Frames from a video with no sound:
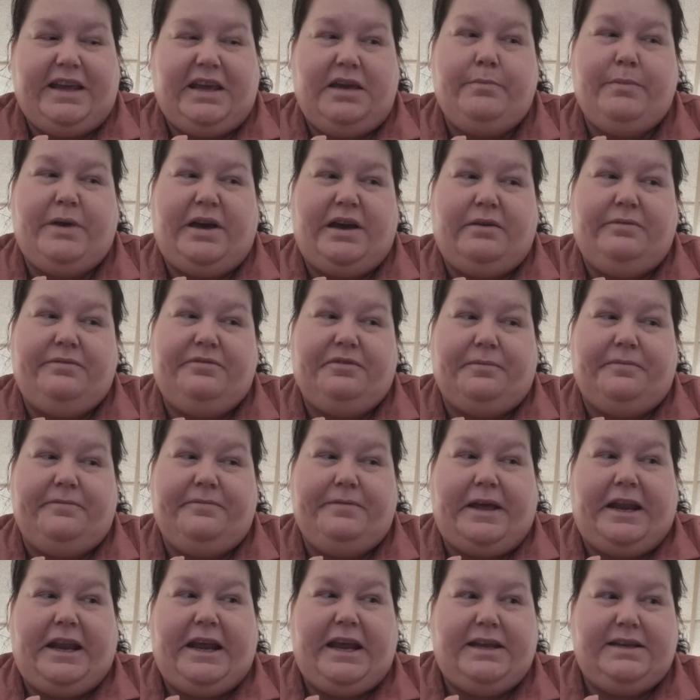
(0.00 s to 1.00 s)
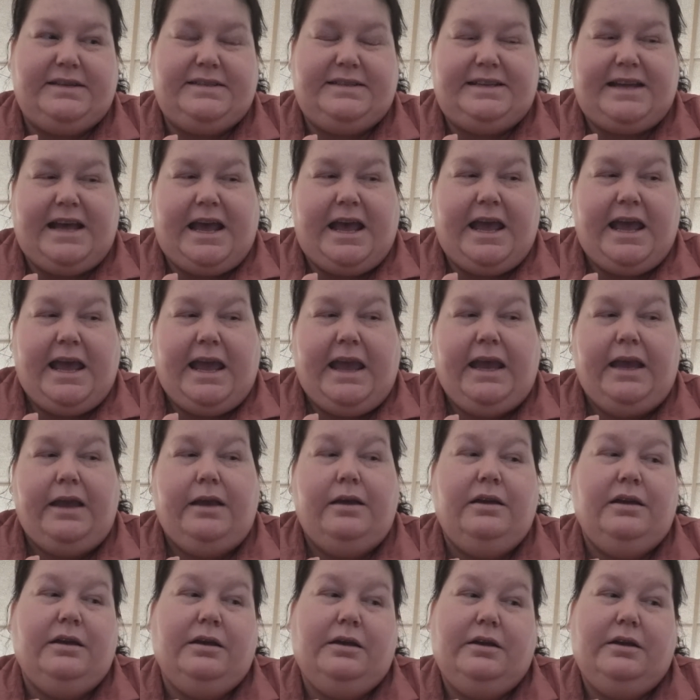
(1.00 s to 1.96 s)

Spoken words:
email from FedEx saying,